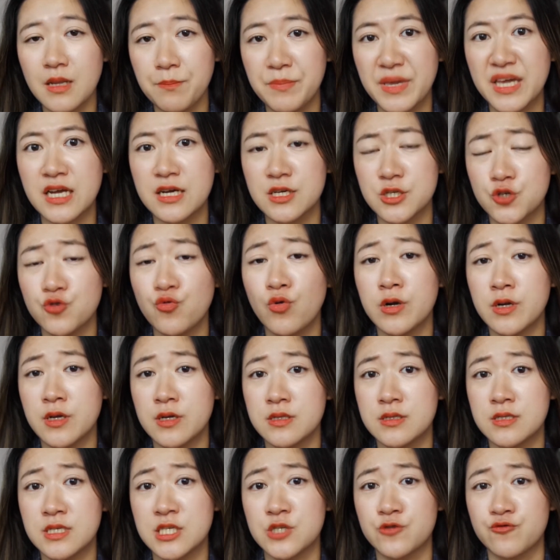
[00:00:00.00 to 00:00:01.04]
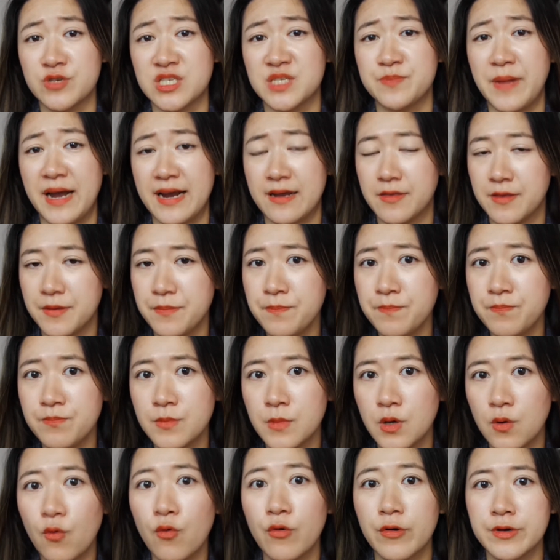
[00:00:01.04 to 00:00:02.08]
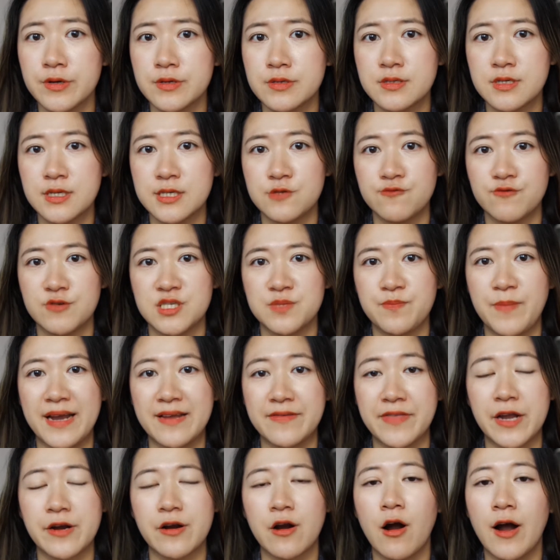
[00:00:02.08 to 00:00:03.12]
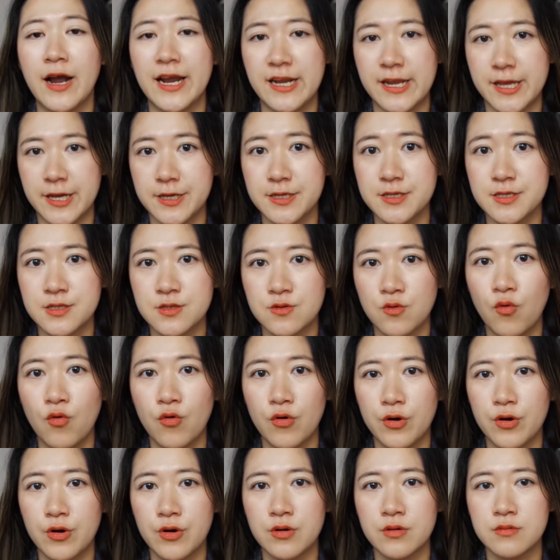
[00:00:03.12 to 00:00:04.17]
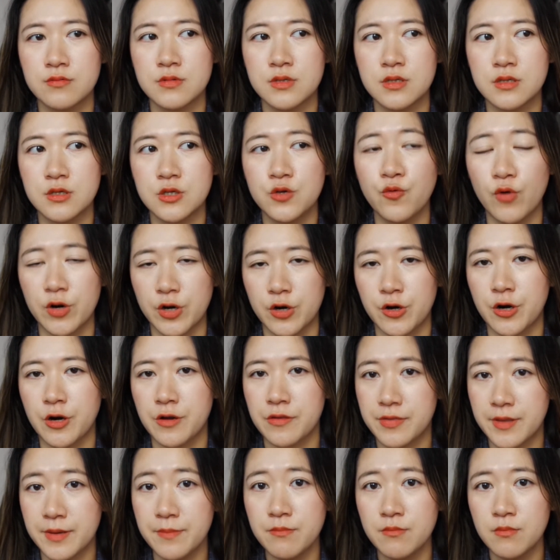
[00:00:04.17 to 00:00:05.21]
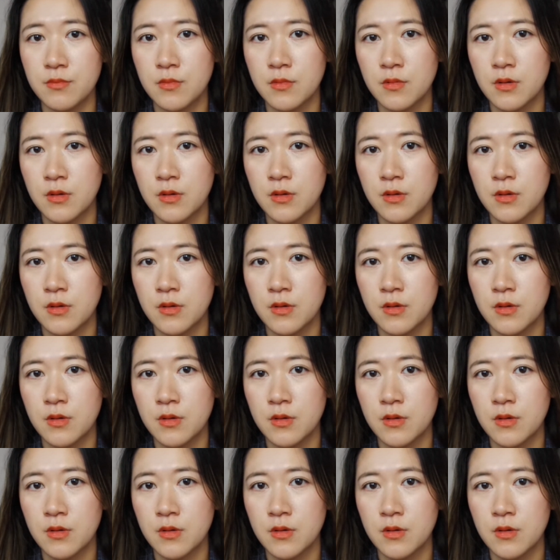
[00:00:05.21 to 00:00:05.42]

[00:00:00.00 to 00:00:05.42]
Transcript: because you want to disrespect them or disrespect their ideas or you want to hurt them.